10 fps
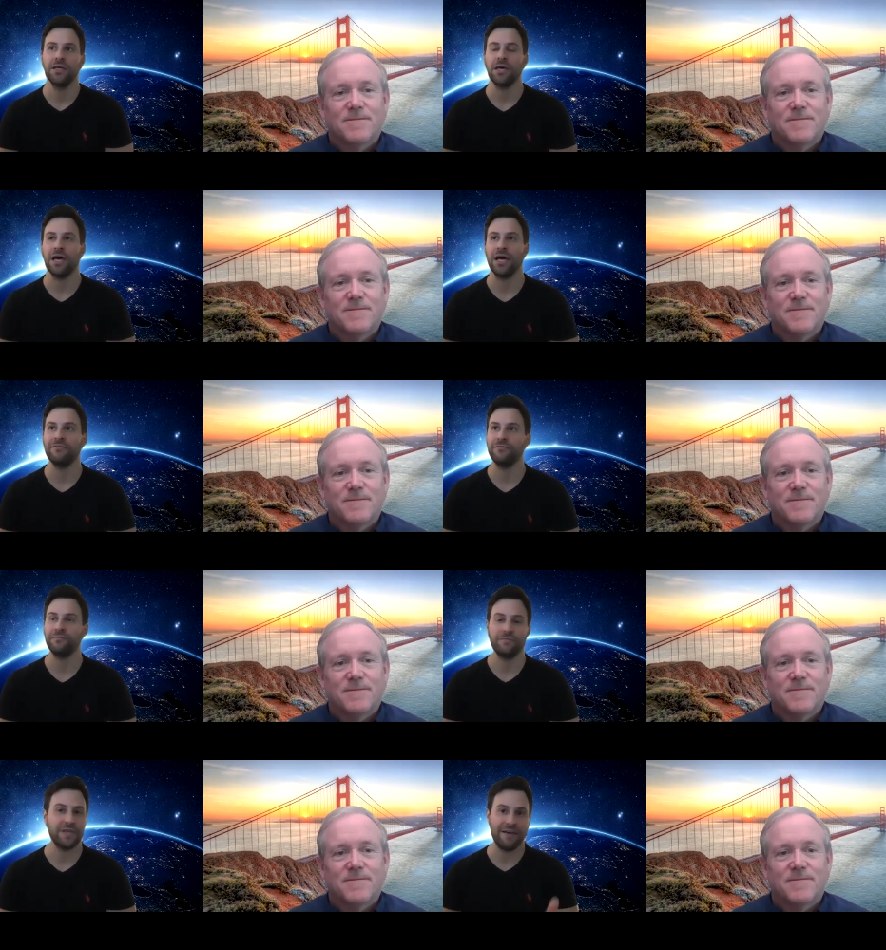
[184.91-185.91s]
Speaker 1: Uh,
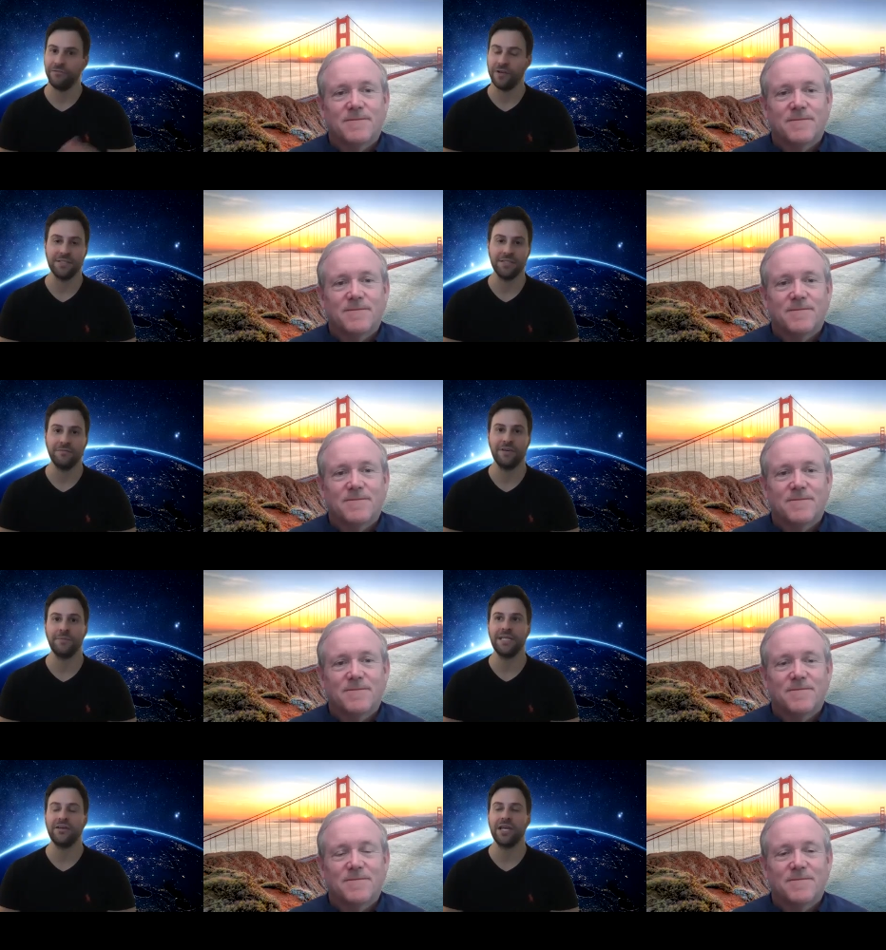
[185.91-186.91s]
I have friends and family
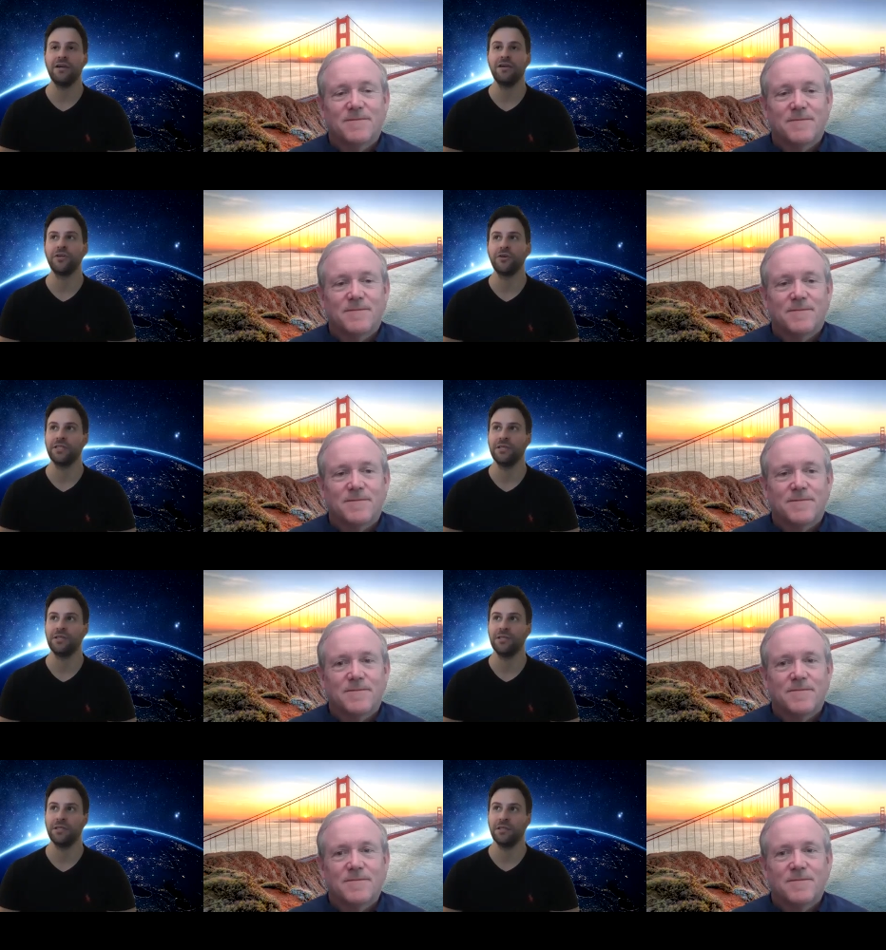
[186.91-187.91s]
down here during the
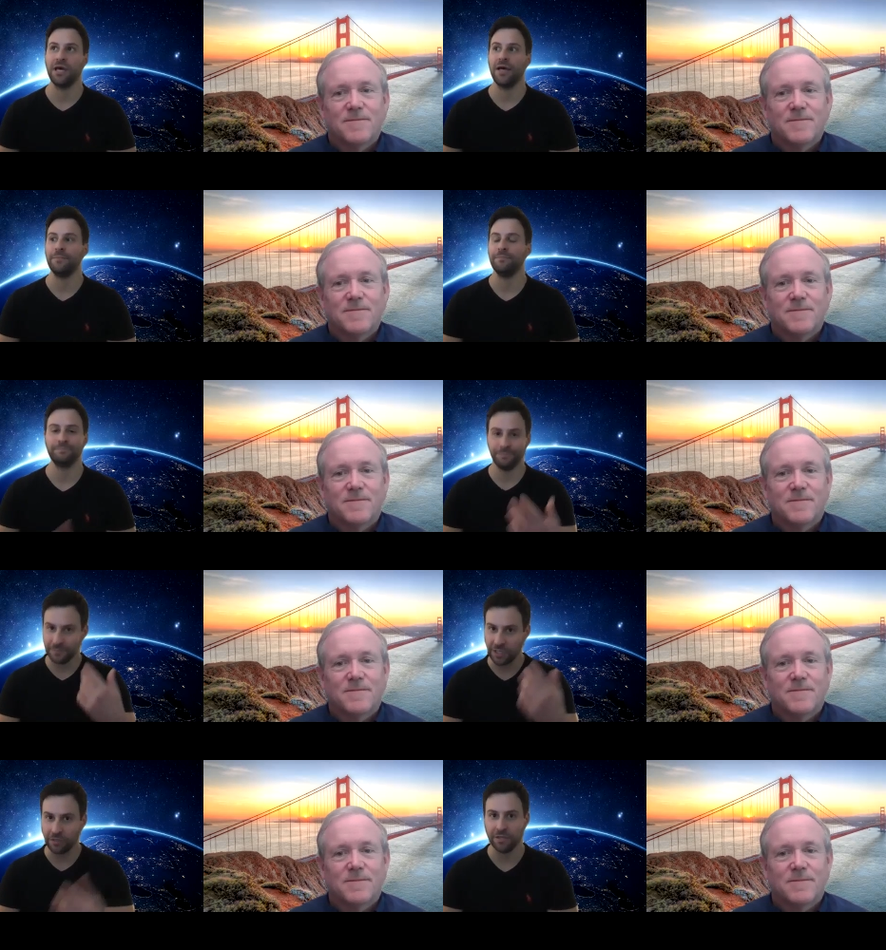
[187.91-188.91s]
um, you
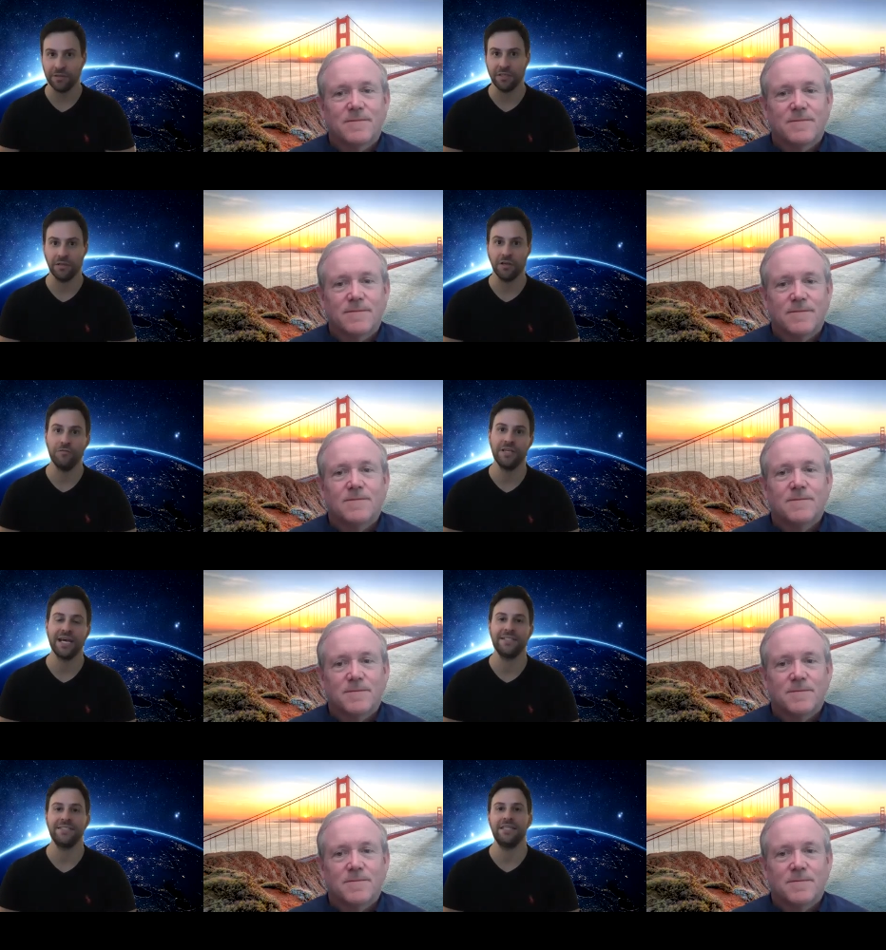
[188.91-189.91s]
know the, the COVID
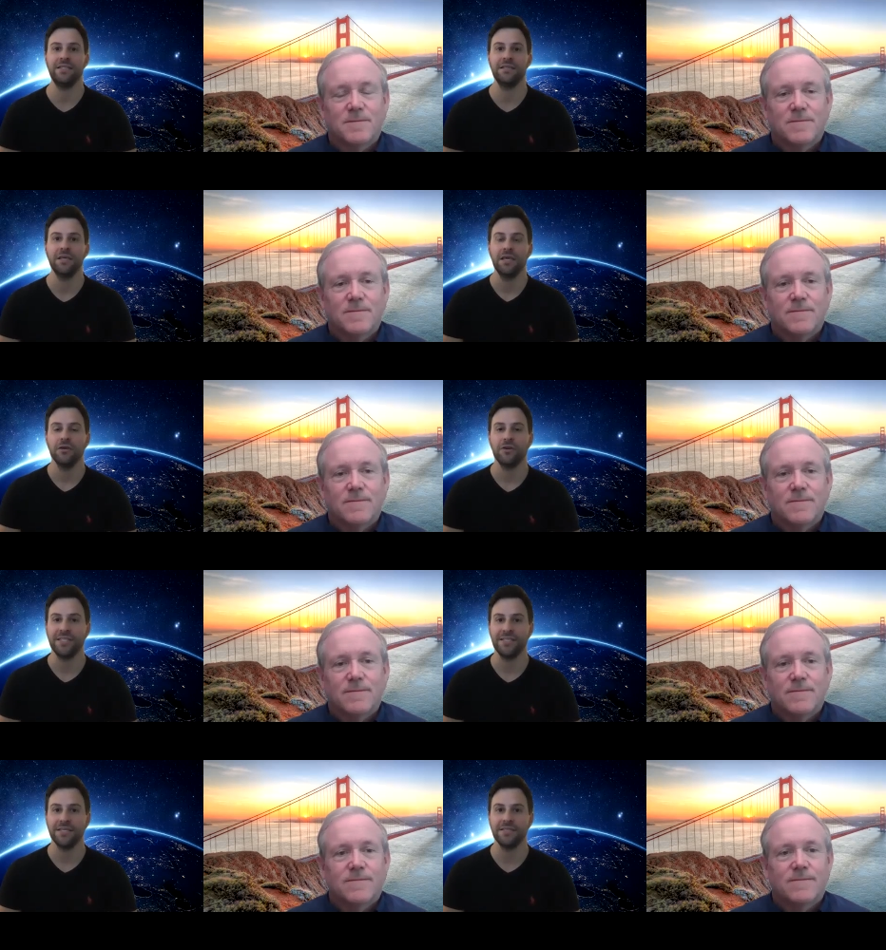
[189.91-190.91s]
nineteen
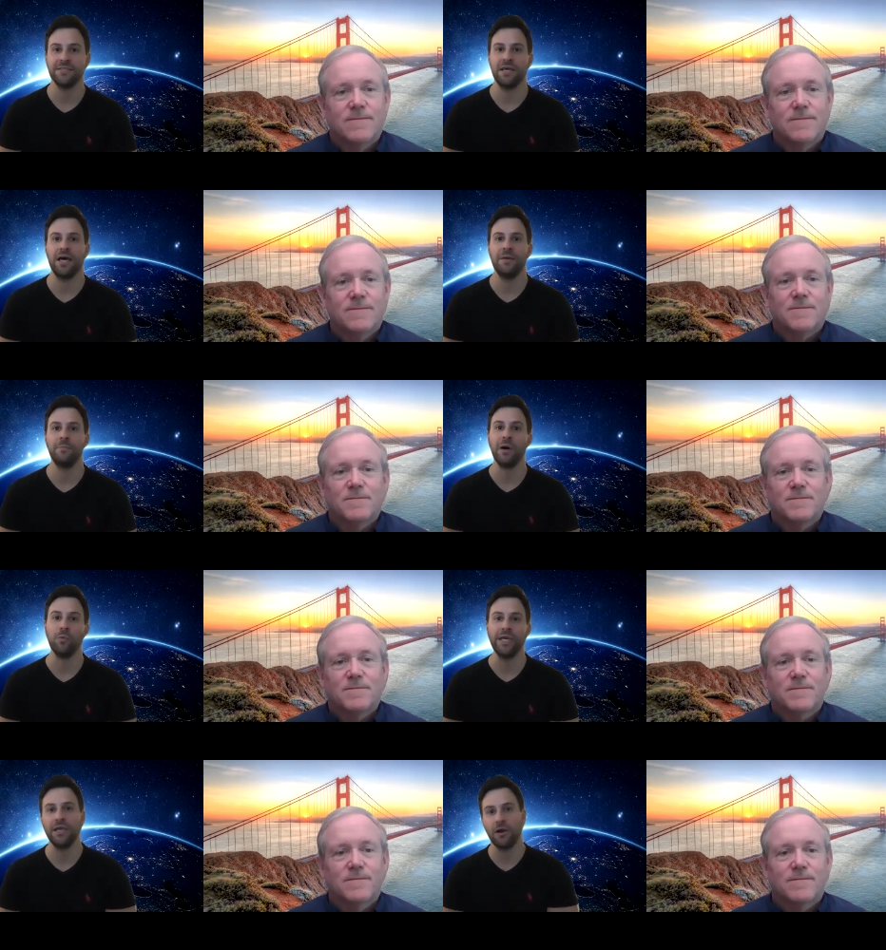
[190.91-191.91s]
crisis, uh, but
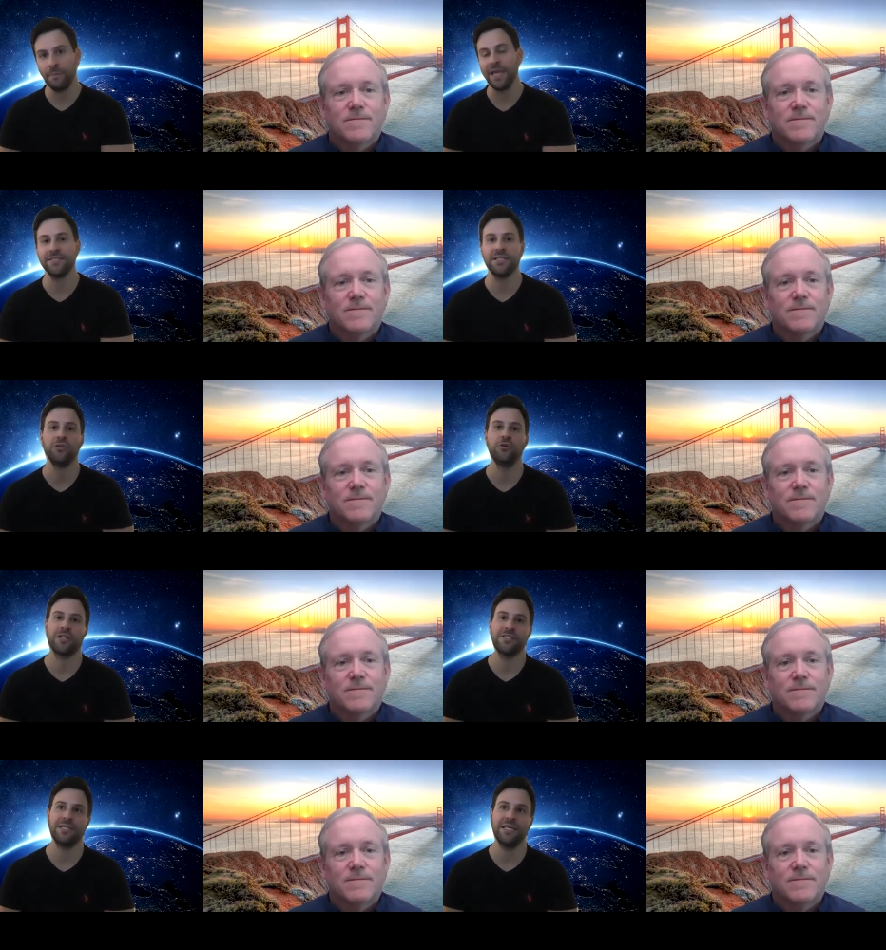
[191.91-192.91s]
we are based in New York
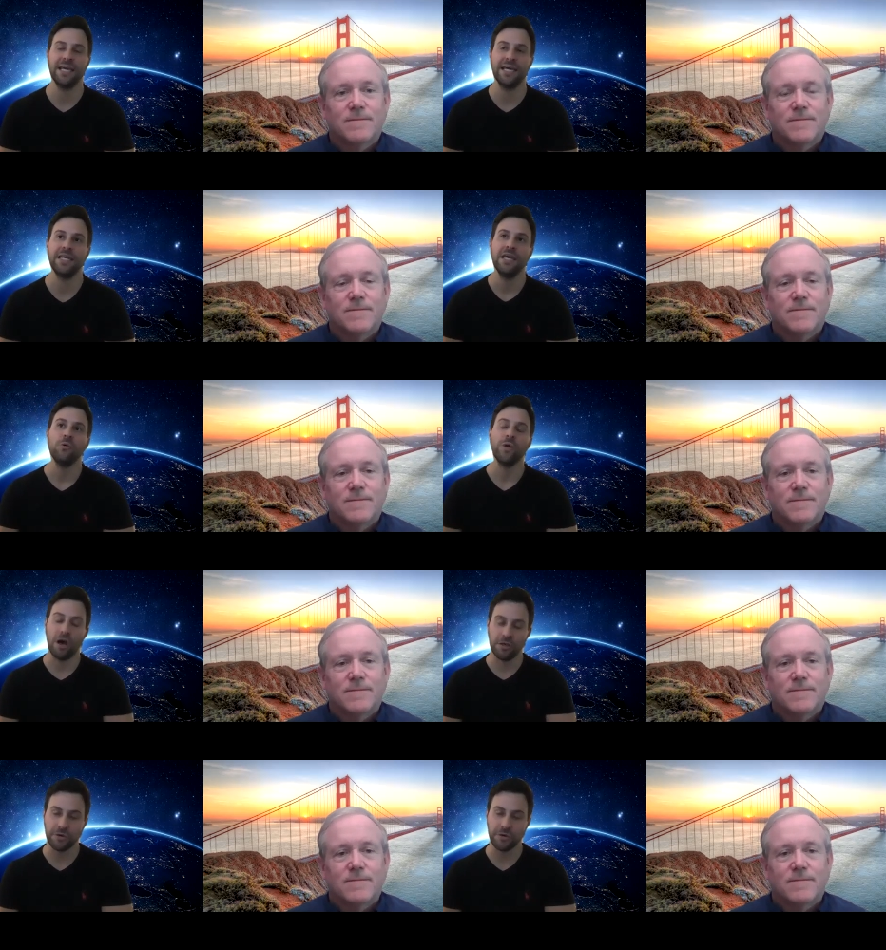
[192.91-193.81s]
City, and we also